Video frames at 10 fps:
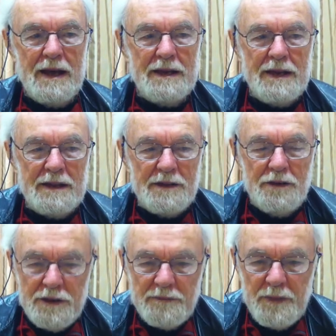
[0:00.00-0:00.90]
it, it
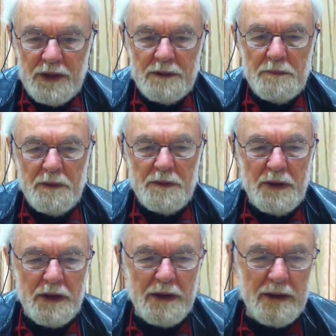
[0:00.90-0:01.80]
could have been
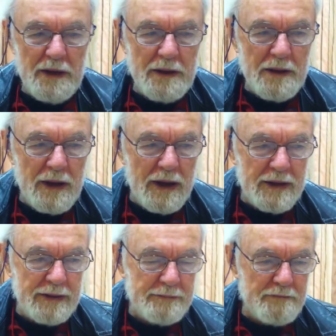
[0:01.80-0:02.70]
a, uh,
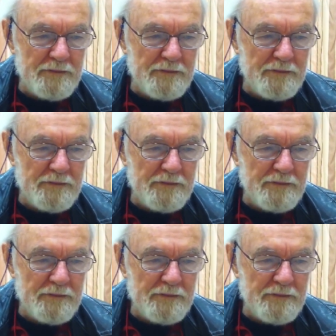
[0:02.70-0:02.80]
a,